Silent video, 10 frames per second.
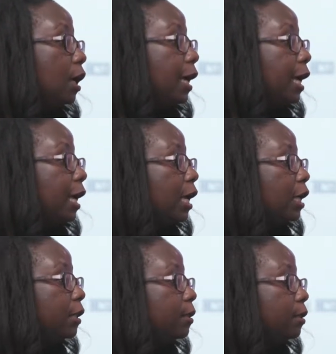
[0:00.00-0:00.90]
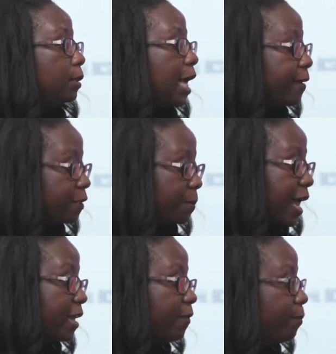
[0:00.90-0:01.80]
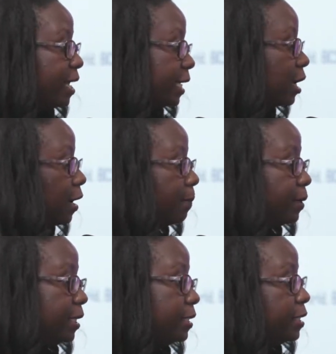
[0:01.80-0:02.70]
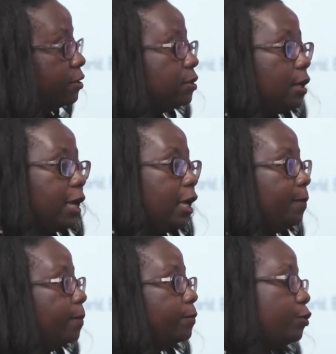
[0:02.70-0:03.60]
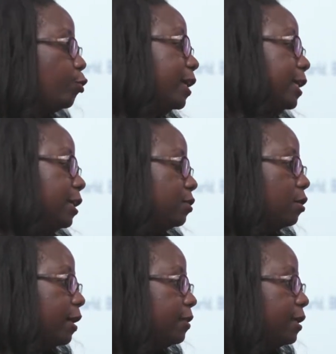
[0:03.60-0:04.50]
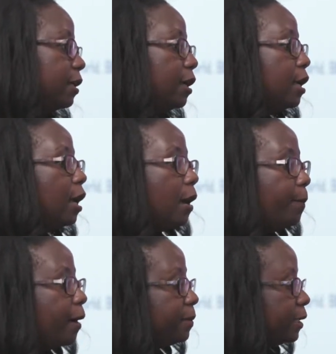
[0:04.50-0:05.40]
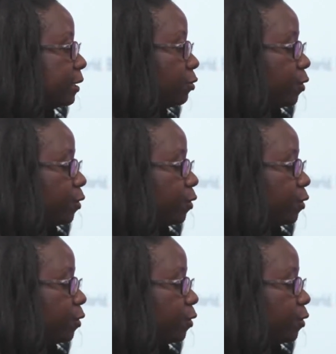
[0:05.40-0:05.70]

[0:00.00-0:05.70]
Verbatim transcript: uh, the lifespan of many companies is um, shrinking. So I think a publicly